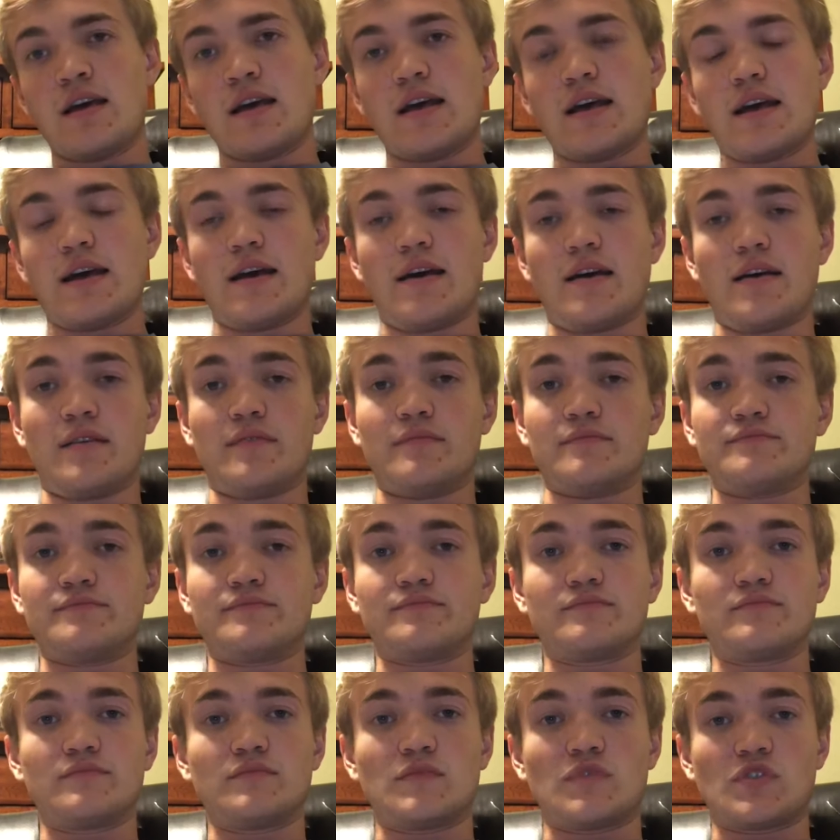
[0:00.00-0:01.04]
So
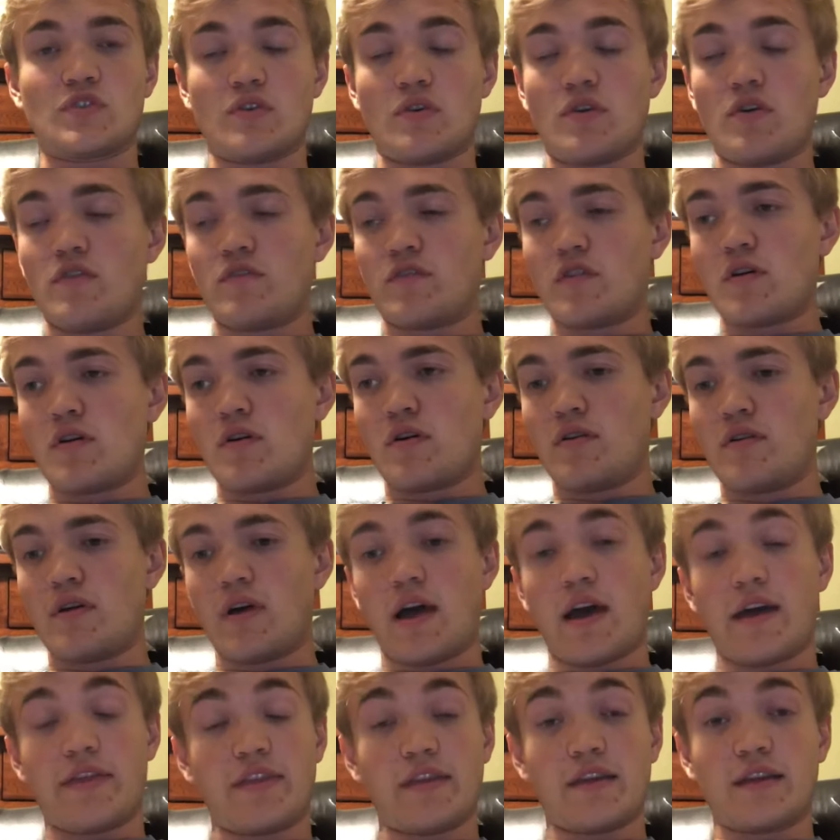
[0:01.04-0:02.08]
overall,
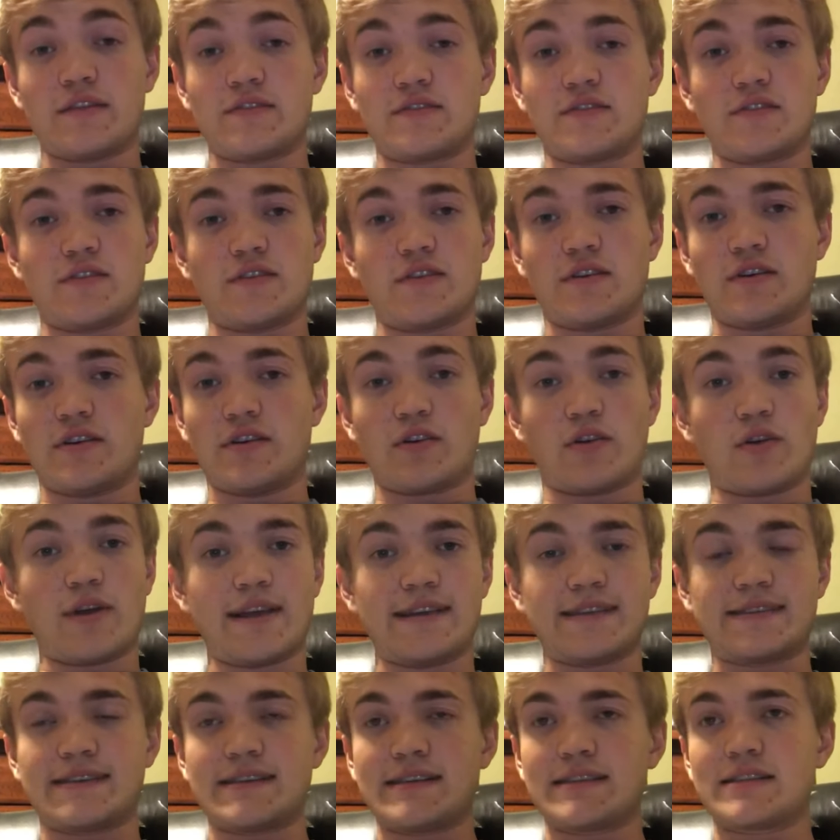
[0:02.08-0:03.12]
I think it's a
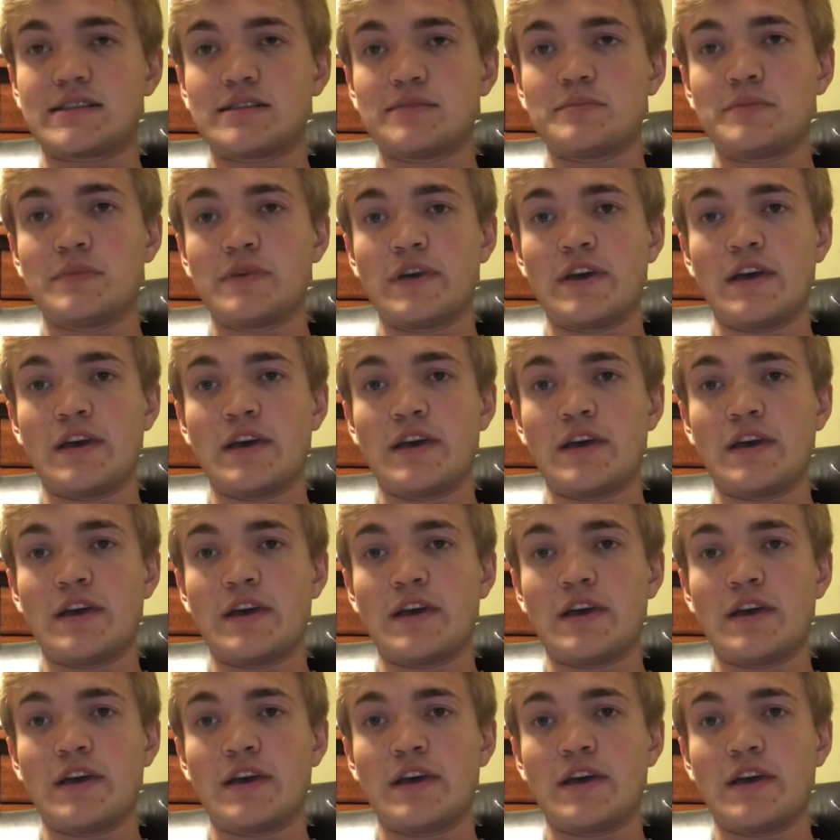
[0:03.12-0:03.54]
great system.